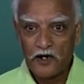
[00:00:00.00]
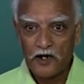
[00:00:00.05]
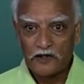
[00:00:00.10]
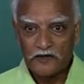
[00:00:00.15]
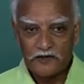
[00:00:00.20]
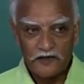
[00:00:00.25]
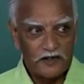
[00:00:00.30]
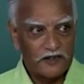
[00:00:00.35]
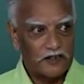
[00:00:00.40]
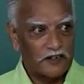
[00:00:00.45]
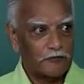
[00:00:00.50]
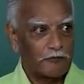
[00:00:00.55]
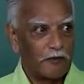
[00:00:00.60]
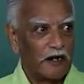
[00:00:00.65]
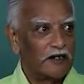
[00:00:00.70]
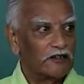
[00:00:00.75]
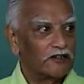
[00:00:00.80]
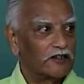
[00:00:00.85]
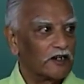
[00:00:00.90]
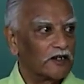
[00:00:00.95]
It is this
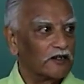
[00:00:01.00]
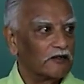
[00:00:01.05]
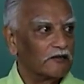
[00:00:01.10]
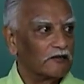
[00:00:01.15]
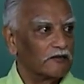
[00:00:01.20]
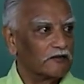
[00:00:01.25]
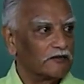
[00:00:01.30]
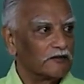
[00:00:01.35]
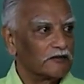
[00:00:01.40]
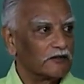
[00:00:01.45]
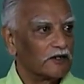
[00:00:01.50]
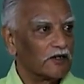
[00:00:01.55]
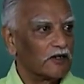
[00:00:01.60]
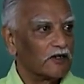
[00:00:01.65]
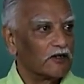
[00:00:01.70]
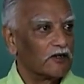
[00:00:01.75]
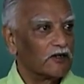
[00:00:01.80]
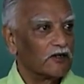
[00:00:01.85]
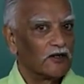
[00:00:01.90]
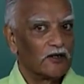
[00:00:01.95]
expansion
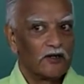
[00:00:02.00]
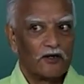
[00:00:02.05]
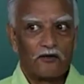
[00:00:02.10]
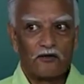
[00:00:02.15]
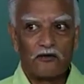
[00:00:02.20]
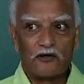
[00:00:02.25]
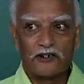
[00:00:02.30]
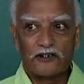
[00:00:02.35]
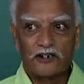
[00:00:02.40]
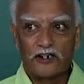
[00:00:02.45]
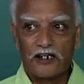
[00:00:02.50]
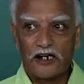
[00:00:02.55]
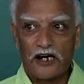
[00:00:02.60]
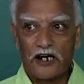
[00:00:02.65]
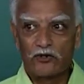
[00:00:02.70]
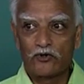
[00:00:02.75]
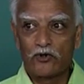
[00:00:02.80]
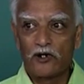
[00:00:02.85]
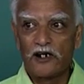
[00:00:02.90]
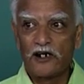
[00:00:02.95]
which
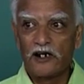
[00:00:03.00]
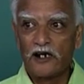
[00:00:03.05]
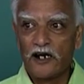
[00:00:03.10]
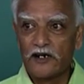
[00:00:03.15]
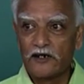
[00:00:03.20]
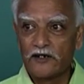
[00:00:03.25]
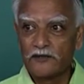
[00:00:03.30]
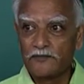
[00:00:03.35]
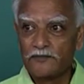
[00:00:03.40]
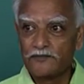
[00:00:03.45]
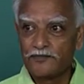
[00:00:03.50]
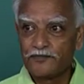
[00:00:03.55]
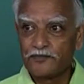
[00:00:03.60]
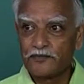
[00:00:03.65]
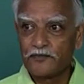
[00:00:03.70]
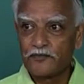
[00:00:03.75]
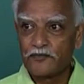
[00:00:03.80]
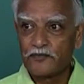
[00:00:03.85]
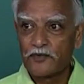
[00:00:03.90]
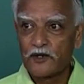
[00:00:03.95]
gradually led
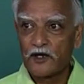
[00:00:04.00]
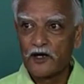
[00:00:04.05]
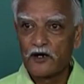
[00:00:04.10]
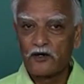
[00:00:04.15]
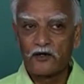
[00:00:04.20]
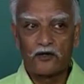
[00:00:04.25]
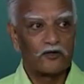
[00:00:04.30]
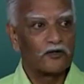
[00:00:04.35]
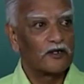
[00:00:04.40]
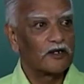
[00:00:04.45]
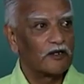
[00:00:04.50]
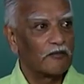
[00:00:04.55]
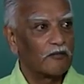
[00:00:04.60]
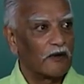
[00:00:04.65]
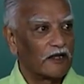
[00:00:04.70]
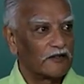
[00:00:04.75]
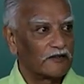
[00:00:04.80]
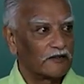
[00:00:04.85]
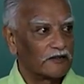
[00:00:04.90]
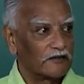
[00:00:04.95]
to the
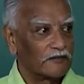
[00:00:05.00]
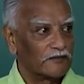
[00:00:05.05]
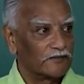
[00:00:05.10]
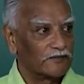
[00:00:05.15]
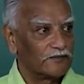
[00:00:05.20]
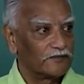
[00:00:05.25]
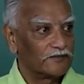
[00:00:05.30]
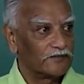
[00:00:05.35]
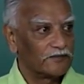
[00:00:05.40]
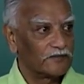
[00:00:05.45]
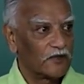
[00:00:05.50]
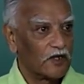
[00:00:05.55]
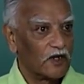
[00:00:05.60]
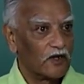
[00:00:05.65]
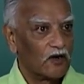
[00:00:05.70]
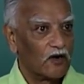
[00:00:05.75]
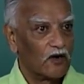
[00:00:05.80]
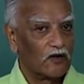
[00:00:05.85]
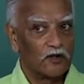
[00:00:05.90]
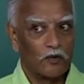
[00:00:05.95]
demise.
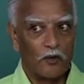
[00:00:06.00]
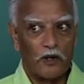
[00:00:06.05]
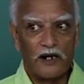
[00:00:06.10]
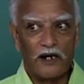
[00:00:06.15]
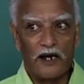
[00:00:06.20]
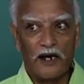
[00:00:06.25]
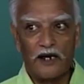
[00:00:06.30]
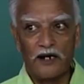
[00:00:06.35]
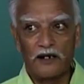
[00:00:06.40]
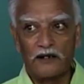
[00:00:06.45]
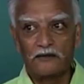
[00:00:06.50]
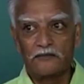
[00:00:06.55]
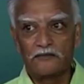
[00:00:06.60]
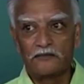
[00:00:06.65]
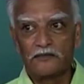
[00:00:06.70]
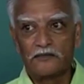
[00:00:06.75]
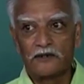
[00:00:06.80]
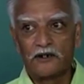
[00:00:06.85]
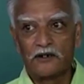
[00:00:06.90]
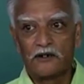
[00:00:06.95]
On the one hand,
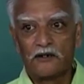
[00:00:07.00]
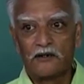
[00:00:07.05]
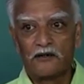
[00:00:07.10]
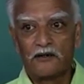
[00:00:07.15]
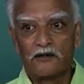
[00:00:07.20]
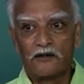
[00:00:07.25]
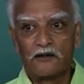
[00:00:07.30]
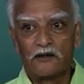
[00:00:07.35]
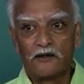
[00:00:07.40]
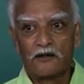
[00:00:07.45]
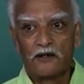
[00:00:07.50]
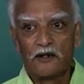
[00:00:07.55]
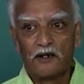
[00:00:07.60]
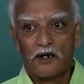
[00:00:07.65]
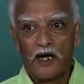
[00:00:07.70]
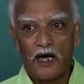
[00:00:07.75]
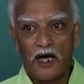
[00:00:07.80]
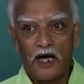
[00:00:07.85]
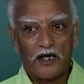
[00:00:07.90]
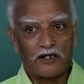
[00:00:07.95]

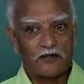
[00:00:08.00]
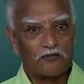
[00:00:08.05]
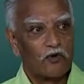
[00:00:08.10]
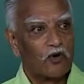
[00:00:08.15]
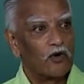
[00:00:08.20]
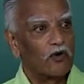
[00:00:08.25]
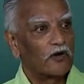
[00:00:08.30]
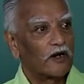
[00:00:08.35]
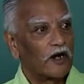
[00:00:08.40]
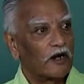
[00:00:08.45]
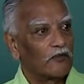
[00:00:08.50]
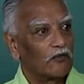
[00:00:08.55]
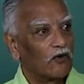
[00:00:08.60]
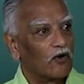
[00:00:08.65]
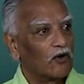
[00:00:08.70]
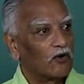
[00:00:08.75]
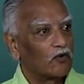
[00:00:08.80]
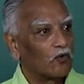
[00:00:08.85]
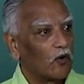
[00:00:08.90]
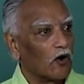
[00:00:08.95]
as more and
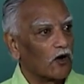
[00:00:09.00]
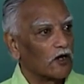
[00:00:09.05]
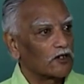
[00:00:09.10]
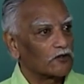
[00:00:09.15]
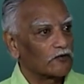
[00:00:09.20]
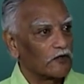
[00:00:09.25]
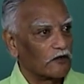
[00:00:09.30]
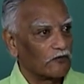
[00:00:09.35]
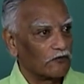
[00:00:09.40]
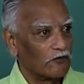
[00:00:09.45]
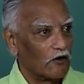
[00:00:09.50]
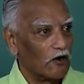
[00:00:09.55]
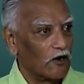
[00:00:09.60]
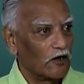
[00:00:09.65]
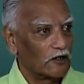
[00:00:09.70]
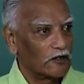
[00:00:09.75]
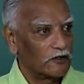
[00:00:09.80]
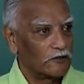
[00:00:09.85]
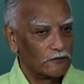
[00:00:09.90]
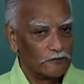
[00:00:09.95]
more wars were
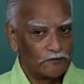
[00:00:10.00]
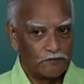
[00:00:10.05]
fought,